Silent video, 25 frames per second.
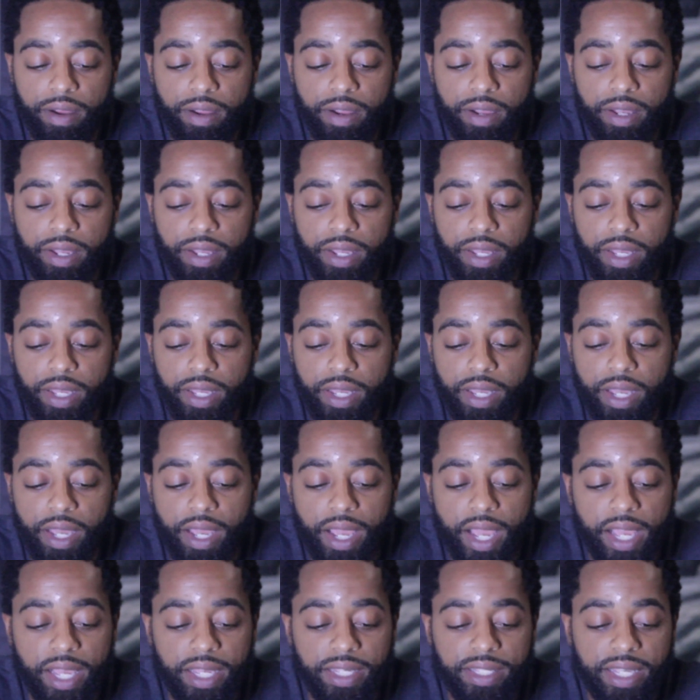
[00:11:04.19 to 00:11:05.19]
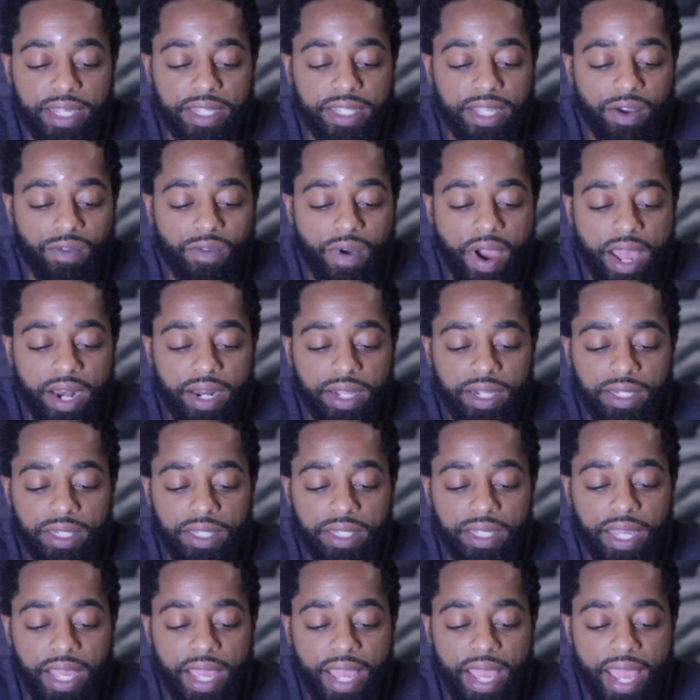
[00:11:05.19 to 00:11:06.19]
It says
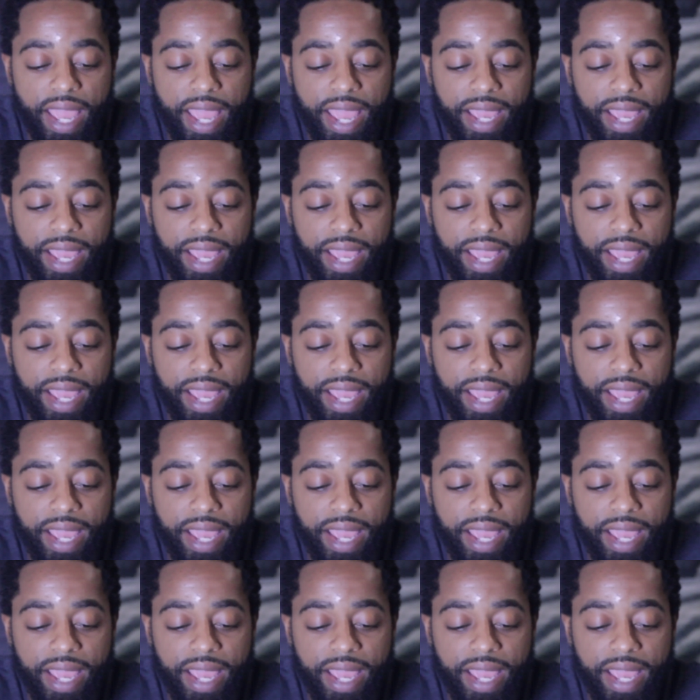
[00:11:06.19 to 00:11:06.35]
ironically,